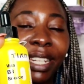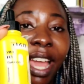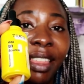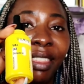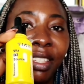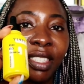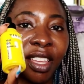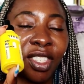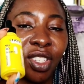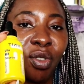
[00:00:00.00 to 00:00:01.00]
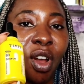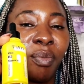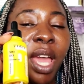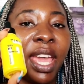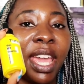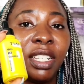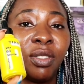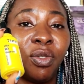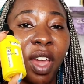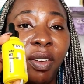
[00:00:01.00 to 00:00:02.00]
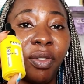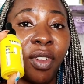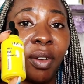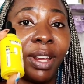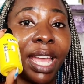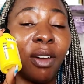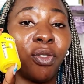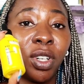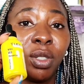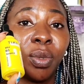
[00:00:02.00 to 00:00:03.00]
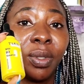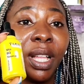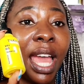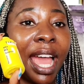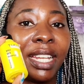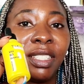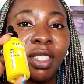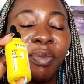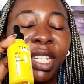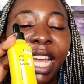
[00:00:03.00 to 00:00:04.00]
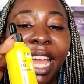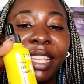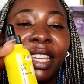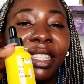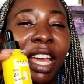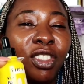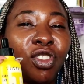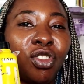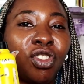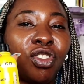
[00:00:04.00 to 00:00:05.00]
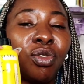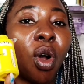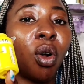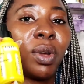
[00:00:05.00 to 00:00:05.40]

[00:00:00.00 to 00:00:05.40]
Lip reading: buying this serum. It is very, very affordable and it's something that I think that you should